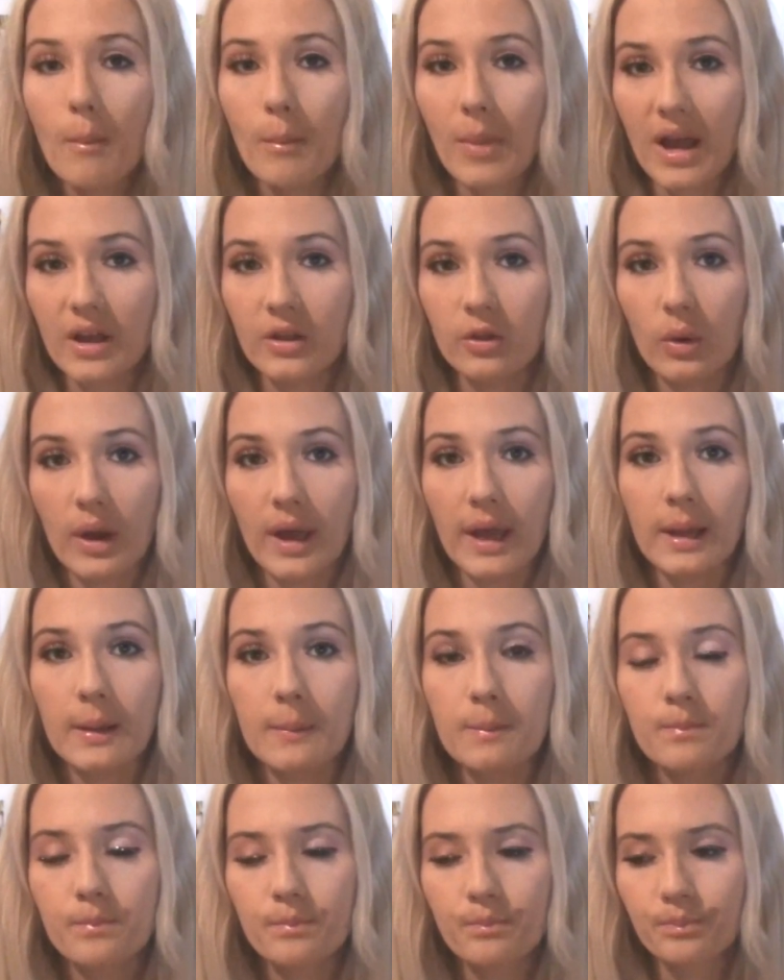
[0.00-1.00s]
by the
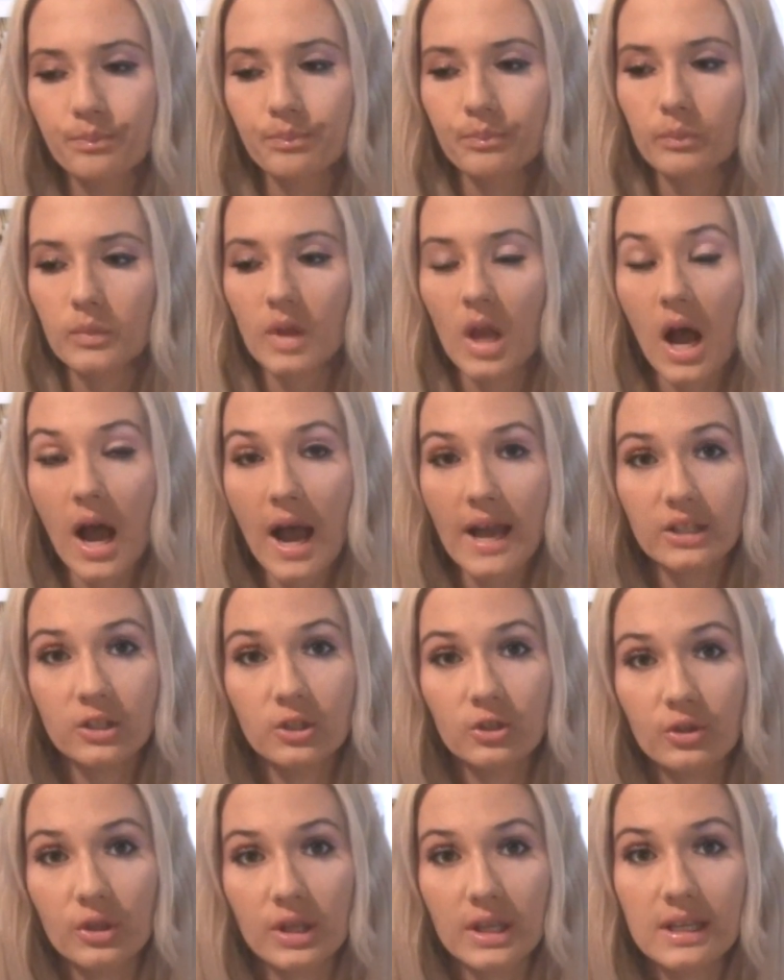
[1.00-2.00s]
way, I
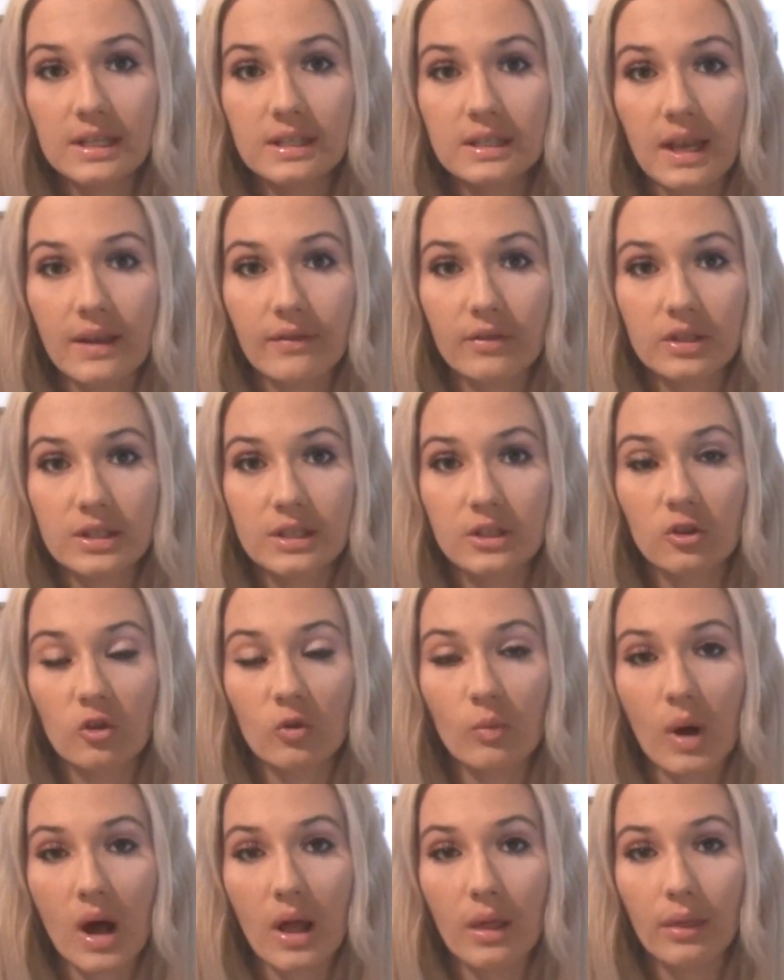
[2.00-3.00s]
do this every
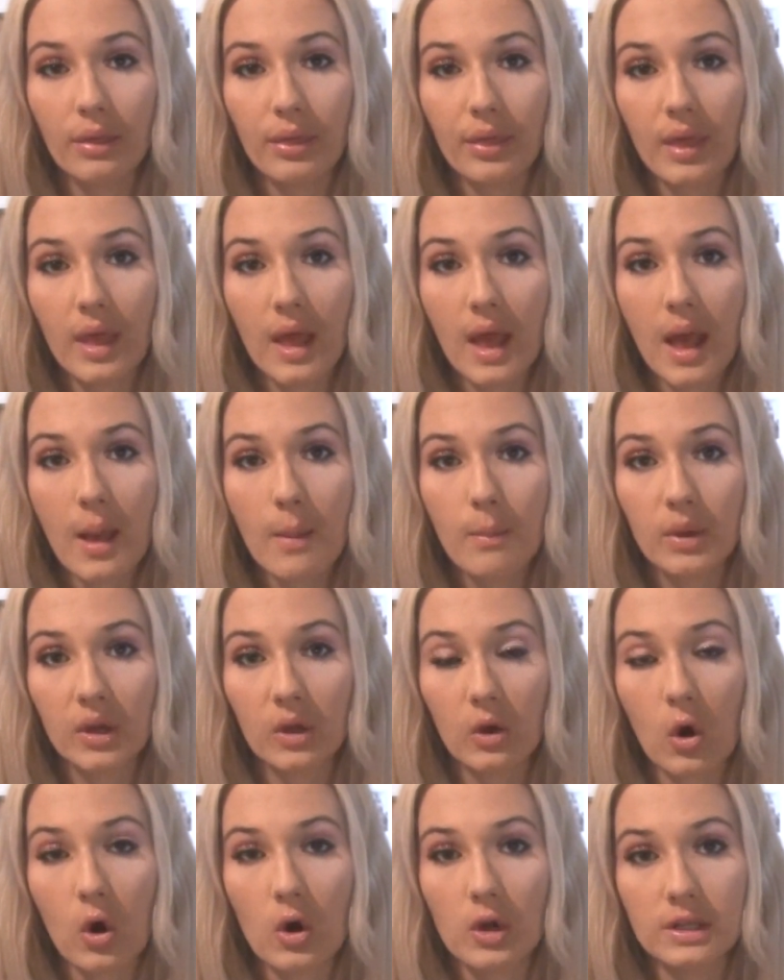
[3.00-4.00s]
single month
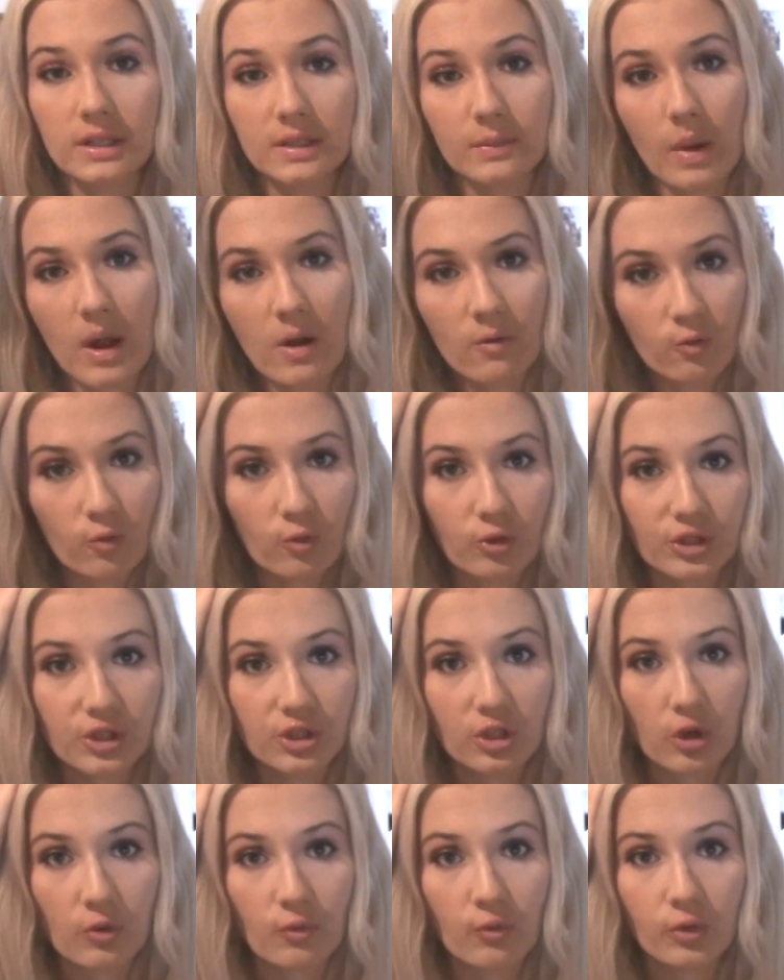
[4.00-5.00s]
because my
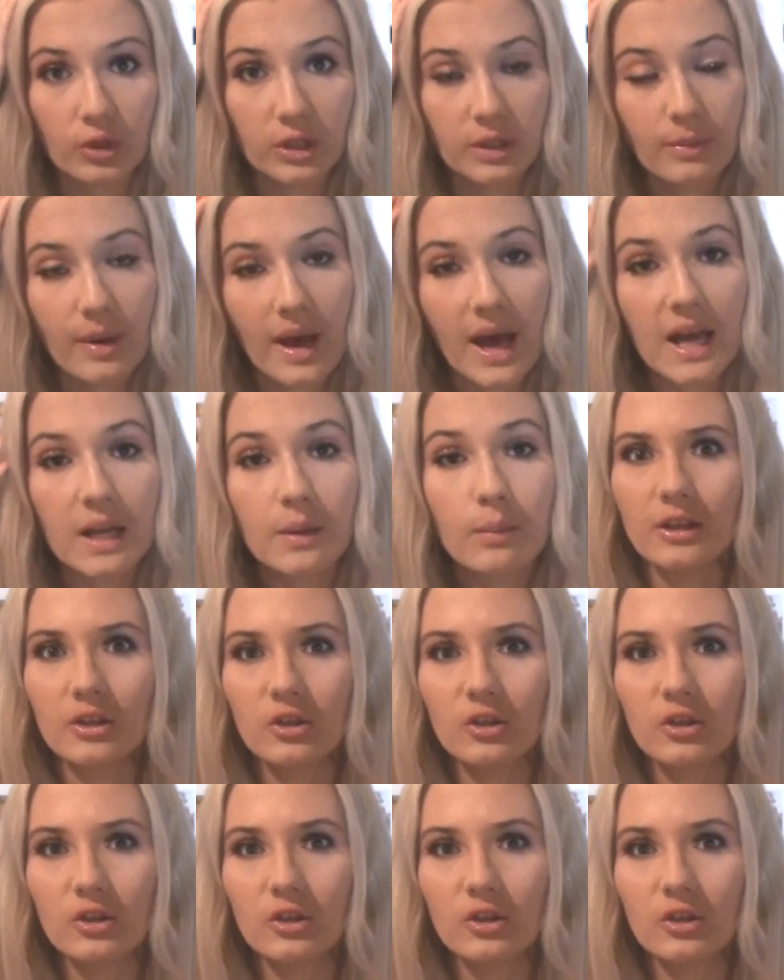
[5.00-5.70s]
roots go really bad.